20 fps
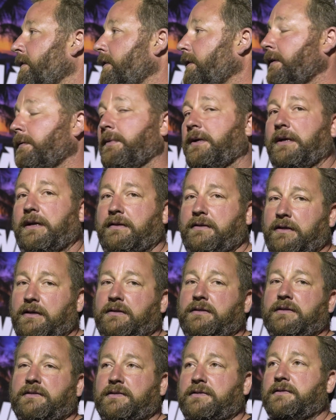I mean, I
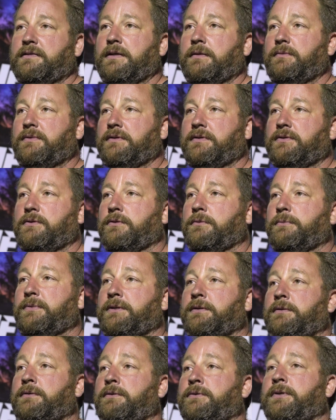think this is something that's going to
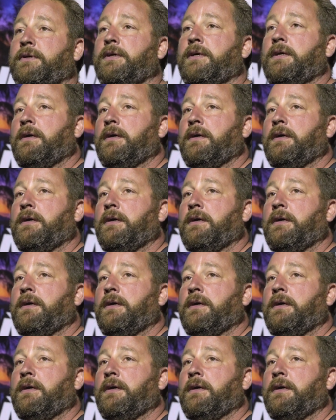build.